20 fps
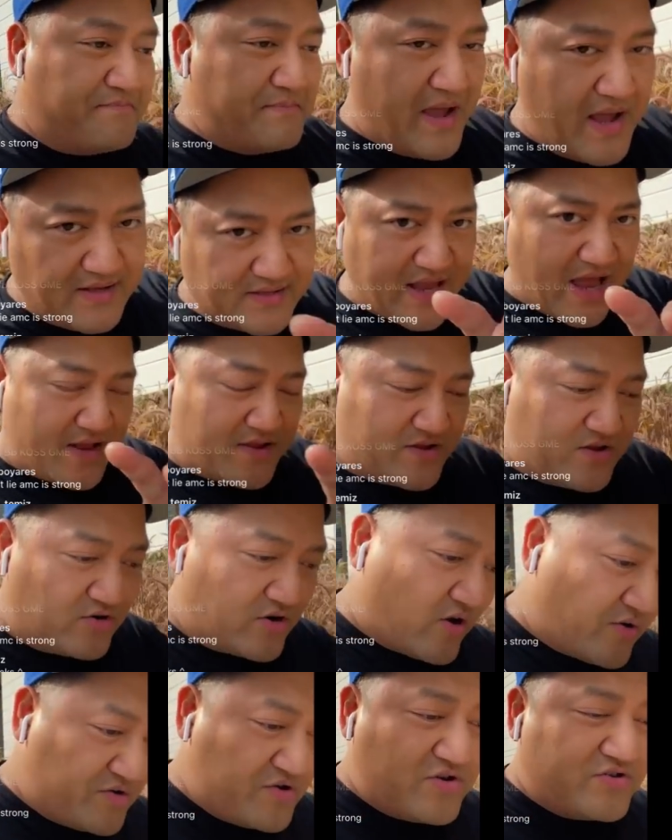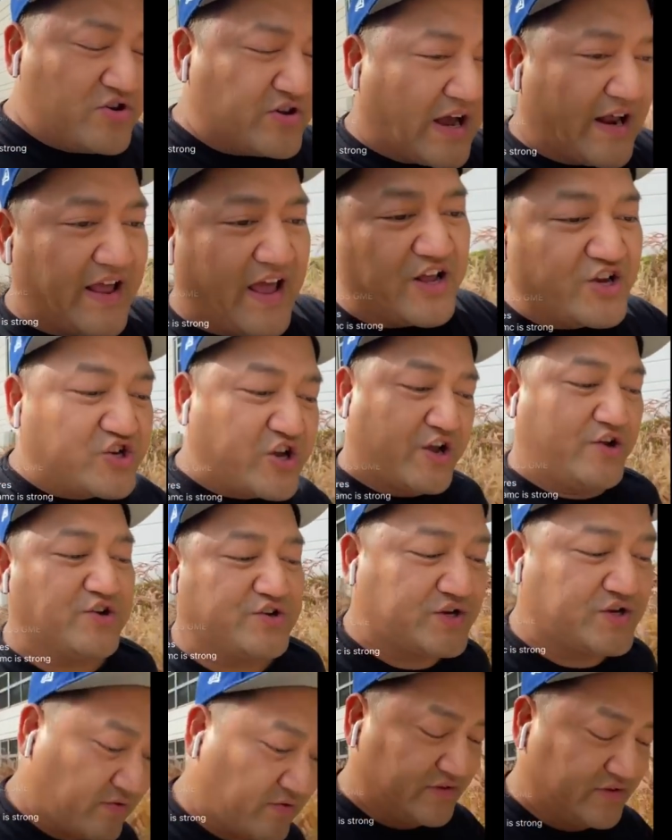it means that you know you, you kind of
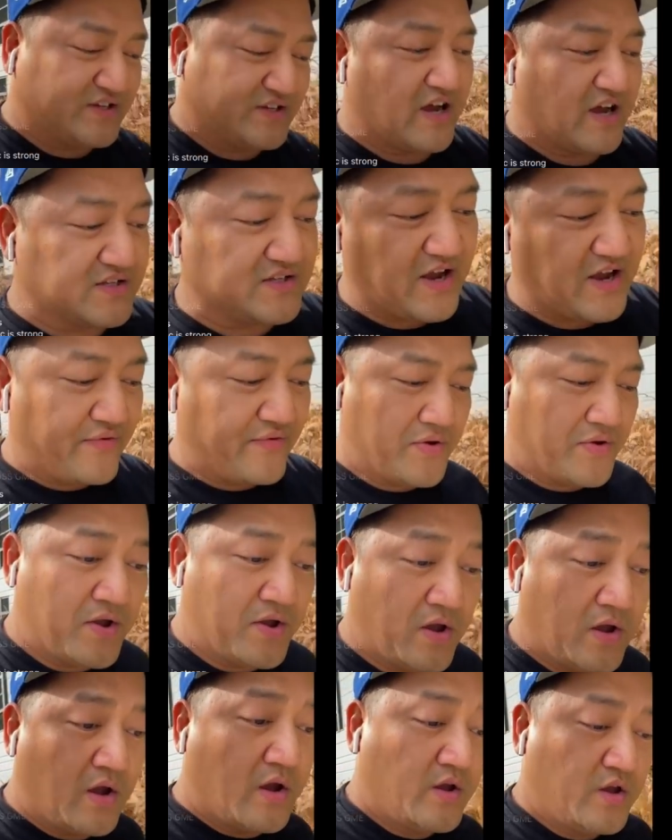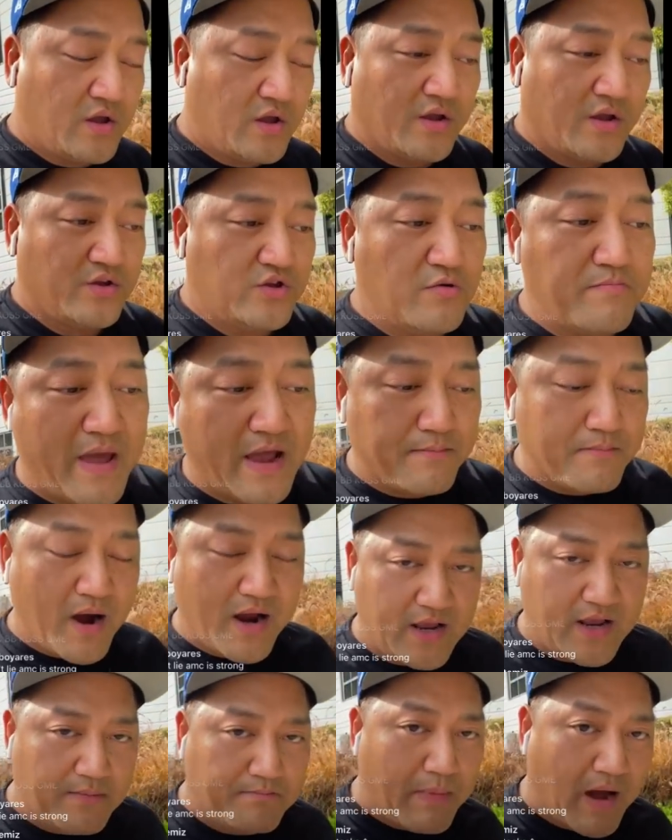educate yourself on this kind of stuff. You
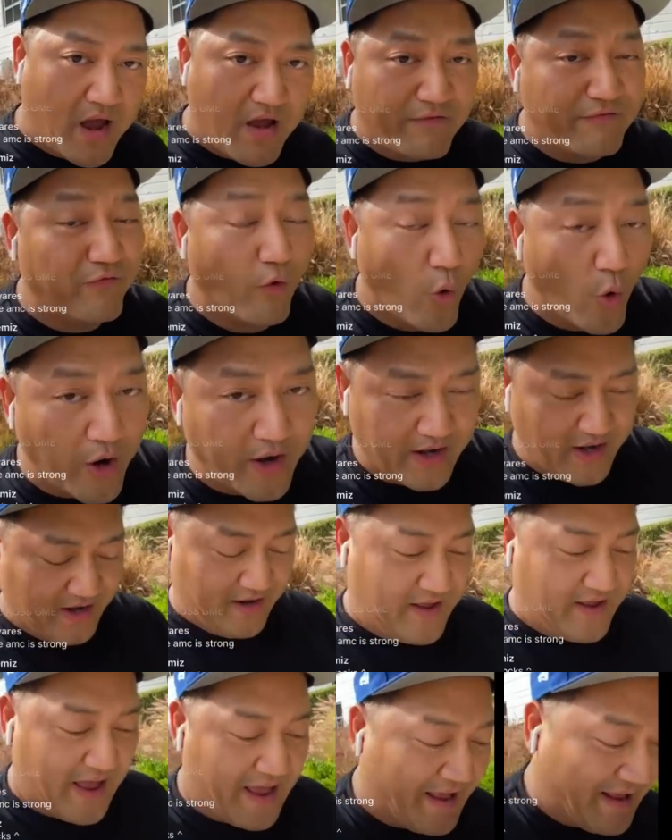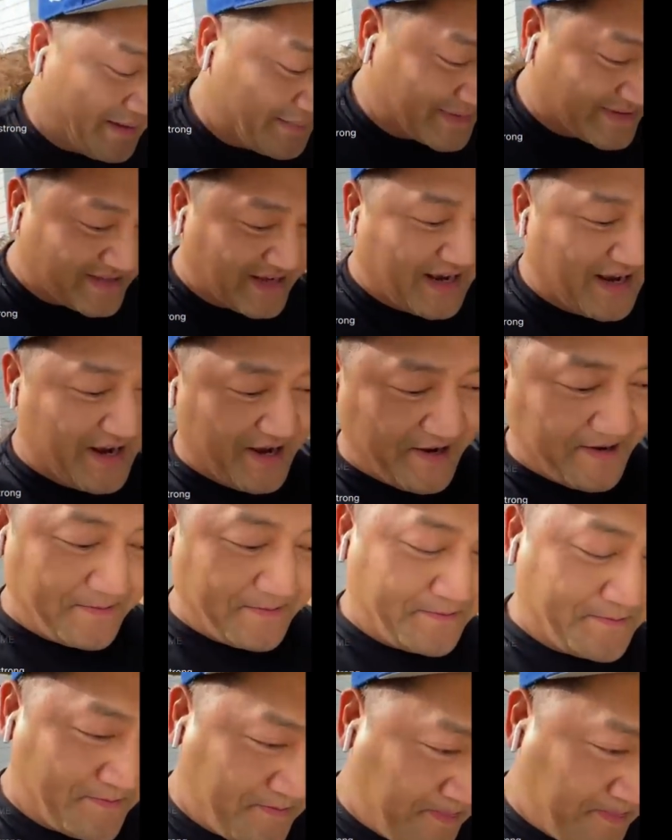make money by avoiding AMC